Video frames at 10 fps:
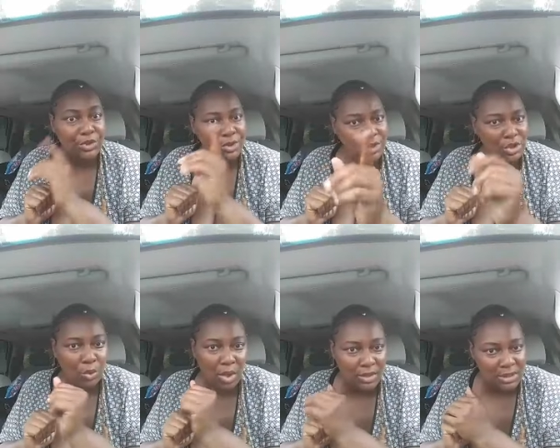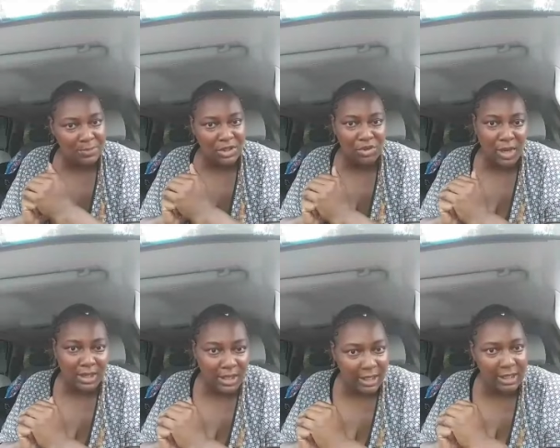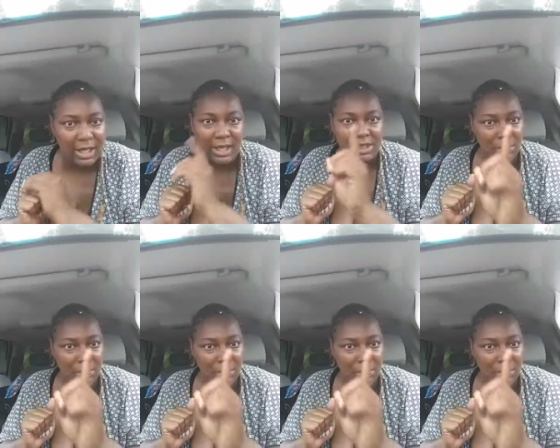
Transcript: You just a squirrel in this bitch trying to get a nut.